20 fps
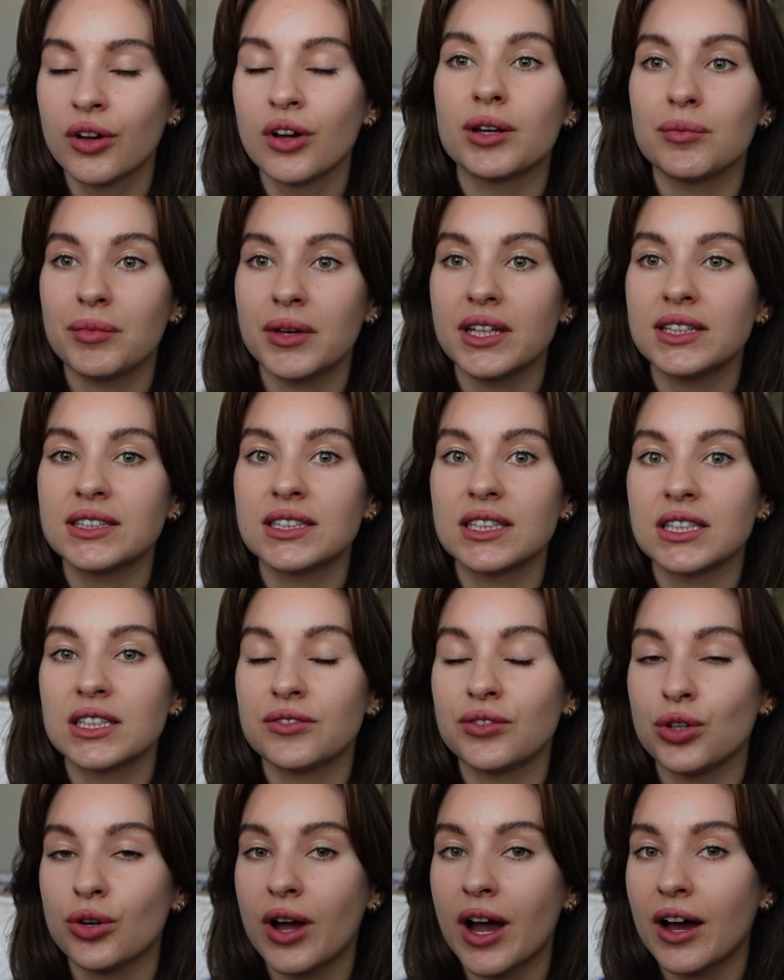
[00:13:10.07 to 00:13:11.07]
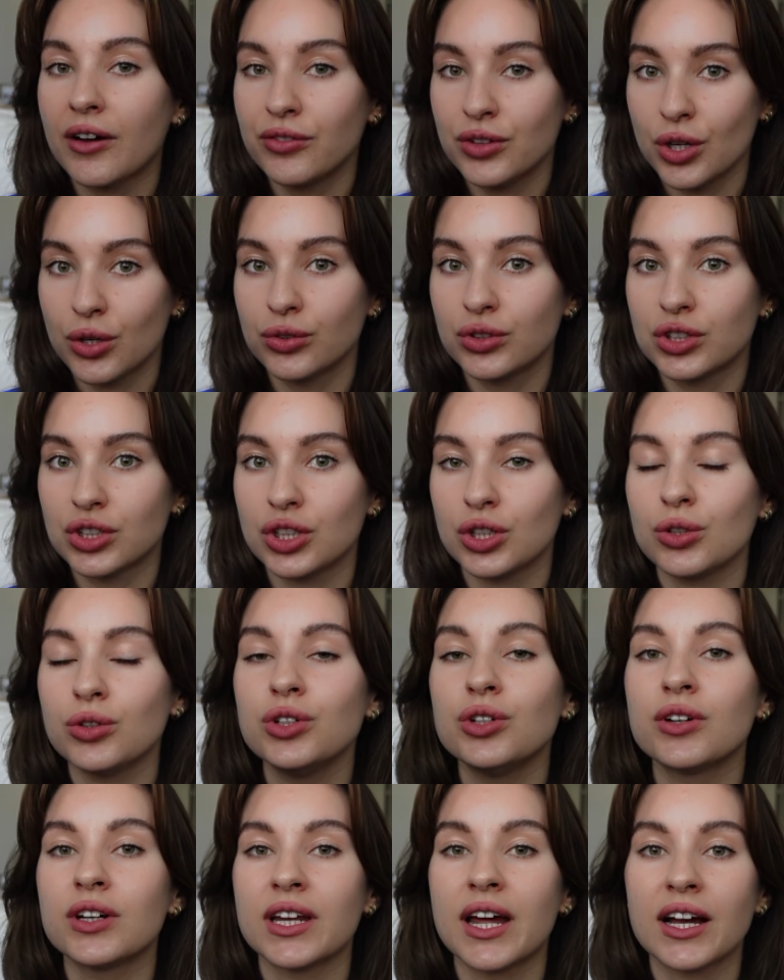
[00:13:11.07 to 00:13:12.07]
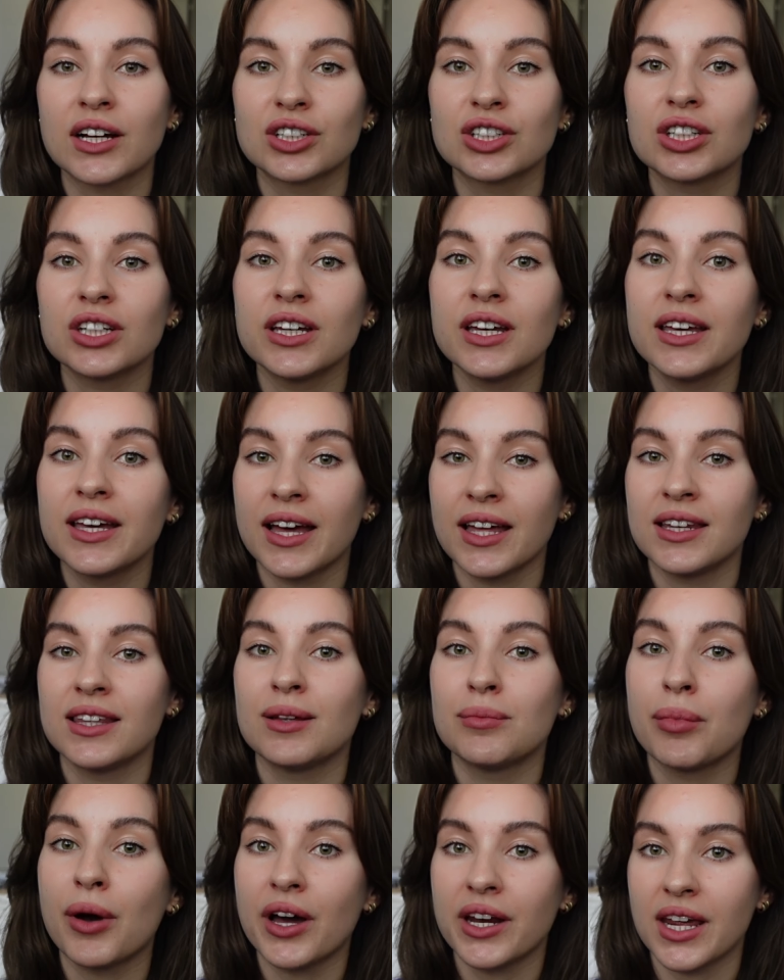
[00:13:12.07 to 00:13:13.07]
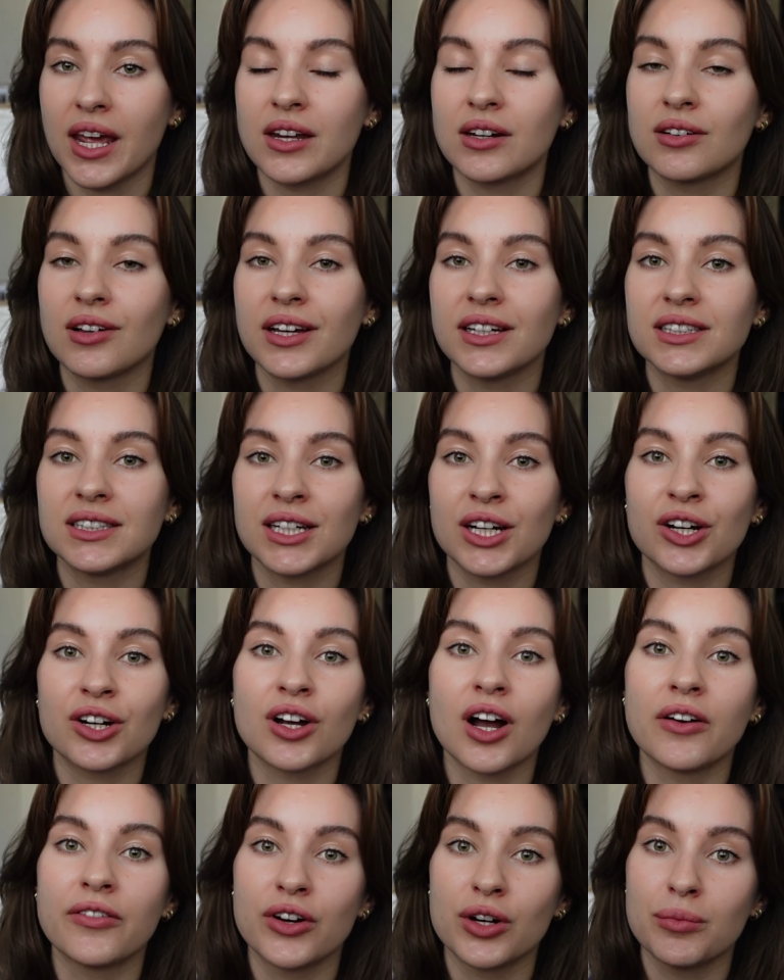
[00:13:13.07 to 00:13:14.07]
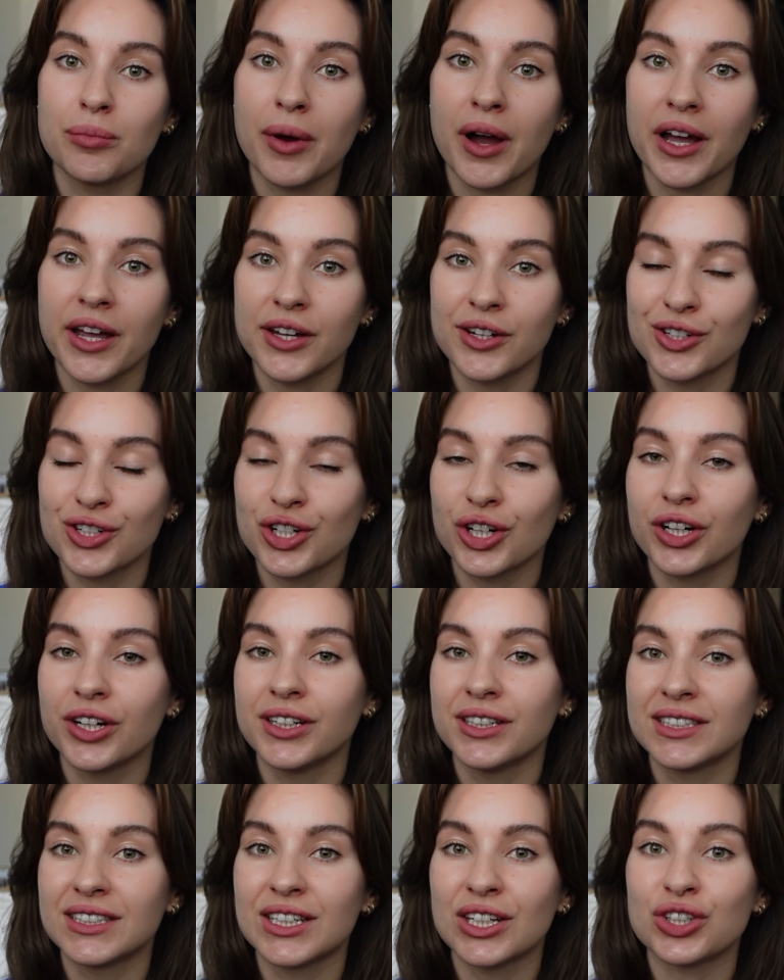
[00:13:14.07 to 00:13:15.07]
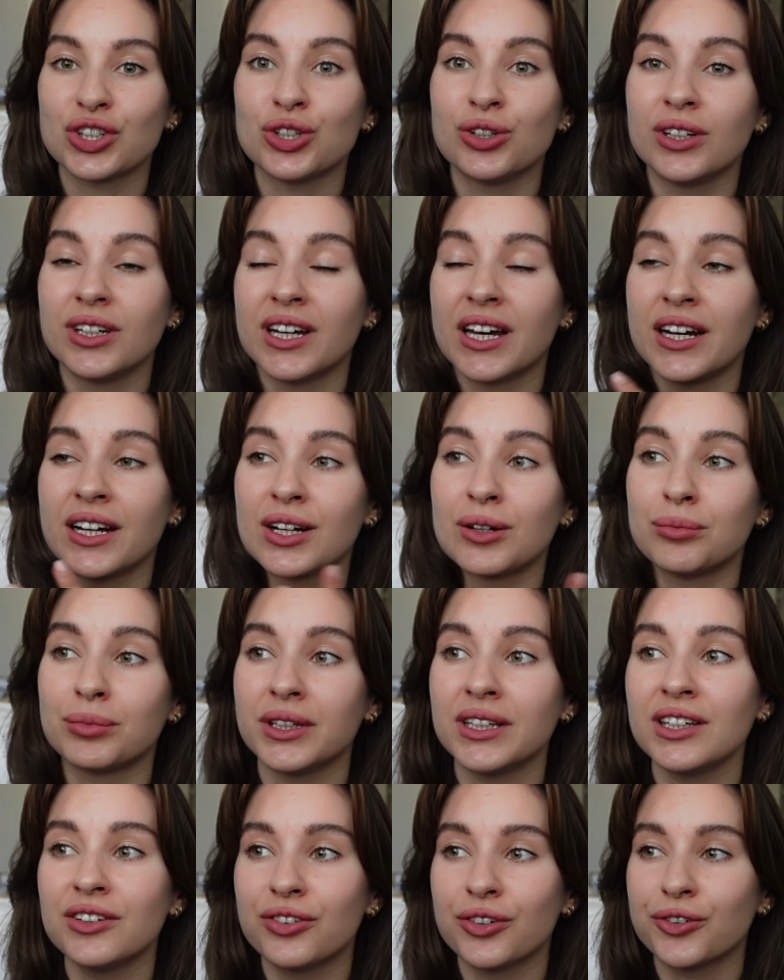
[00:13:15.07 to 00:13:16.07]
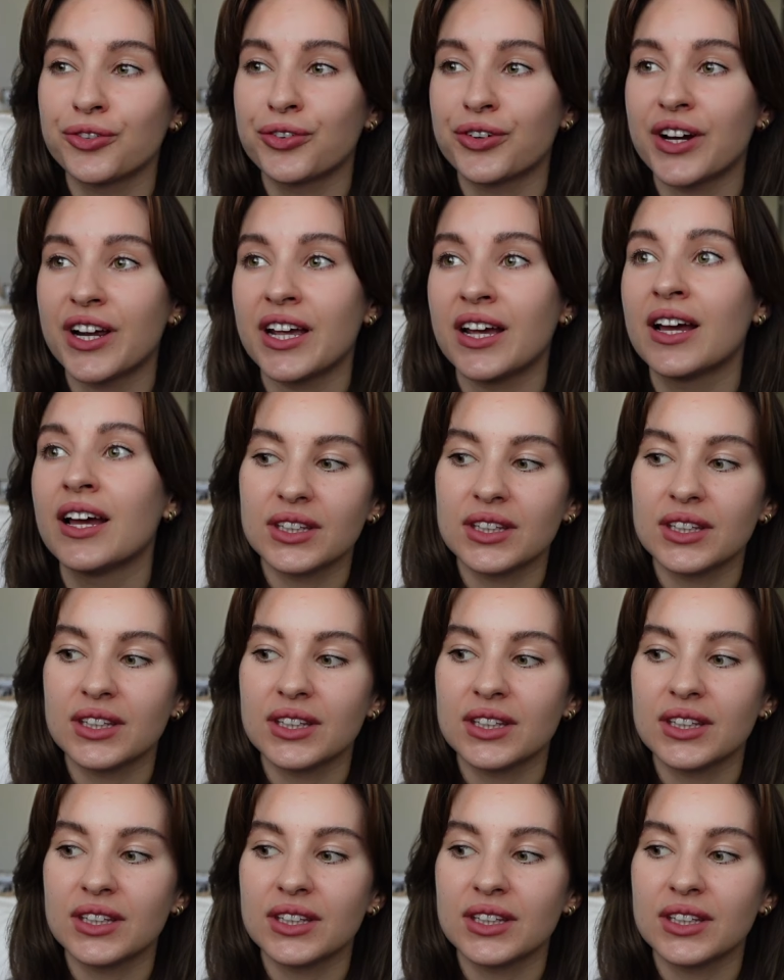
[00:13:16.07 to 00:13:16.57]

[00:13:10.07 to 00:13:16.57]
What it means is if you have those two, you can actually get the body analyzer covered by insurance, so you can get it completely for free.